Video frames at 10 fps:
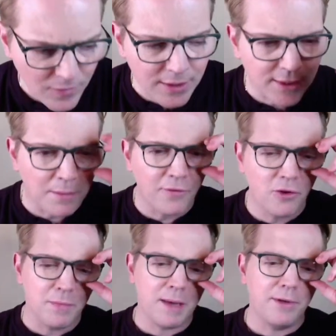some of
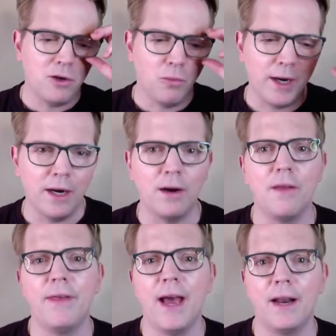you may be aware
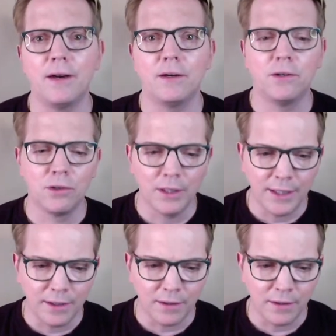that
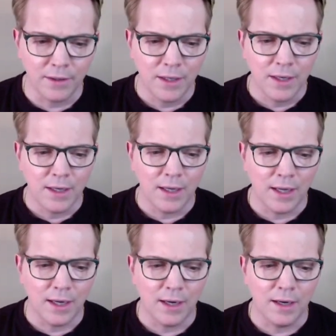earlier,
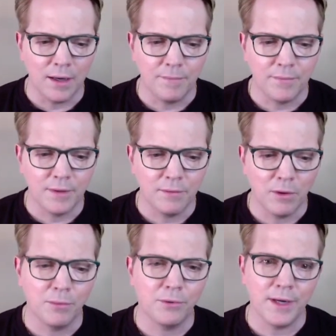um,
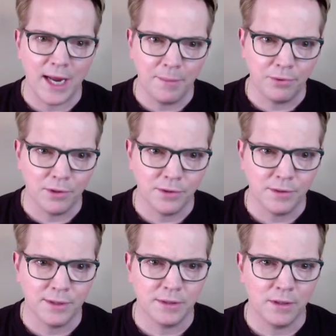well, we're in April, so
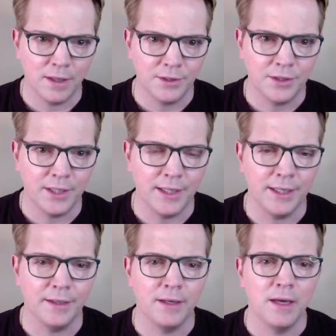this launched
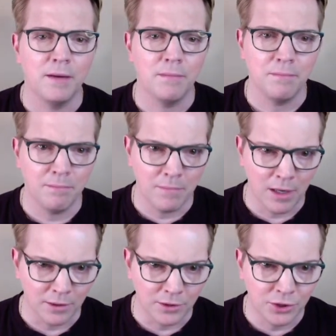in
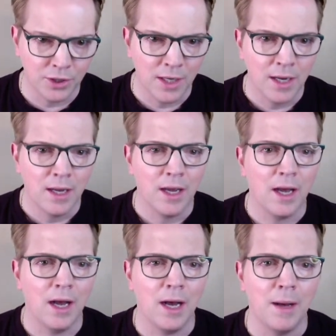March.
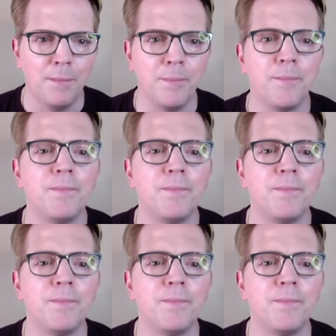Um,